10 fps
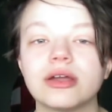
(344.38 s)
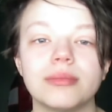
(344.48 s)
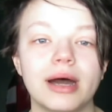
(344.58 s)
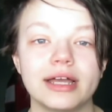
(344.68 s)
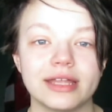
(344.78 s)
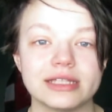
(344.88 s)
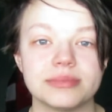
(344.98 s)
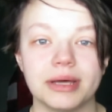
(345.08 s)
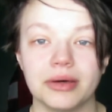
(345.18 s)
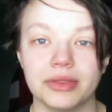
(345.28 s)
are mine, that's
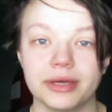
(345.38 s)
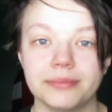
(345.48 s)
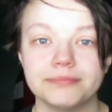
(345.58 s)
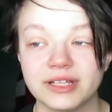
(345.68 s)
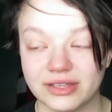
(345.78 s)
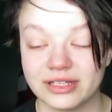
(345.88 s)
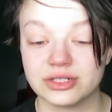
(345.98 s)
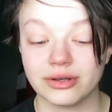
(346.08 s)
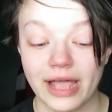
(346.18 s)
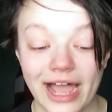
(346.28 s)
about it. Like, things
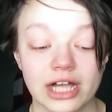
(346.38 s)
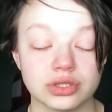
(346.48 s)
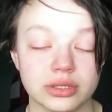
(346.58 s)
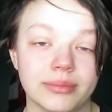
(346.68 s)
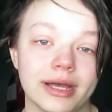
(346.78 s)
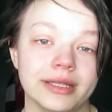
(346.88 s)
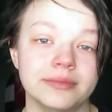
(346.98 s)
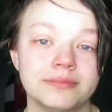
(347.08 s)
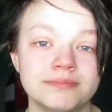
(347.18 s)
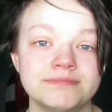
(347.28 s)
that are actually mine.
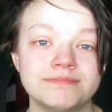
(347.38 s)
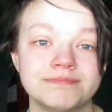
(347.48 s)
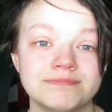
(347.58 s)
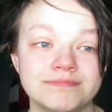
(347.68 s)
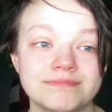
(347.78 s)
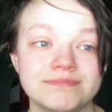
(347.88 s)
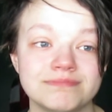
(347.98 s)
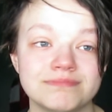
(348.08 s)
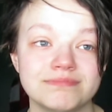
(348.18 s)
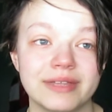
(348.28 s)

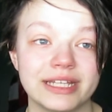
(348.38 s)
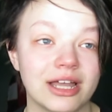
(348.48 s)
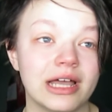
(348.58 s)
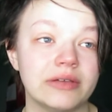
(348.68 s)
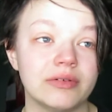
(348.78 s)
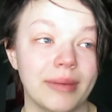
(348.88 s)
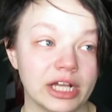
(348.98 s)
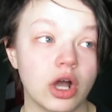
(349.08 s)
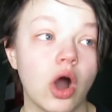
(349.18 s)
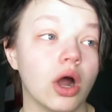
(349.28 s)
Like, not even my
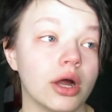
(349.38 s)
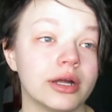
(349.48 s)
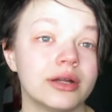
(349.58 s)
car,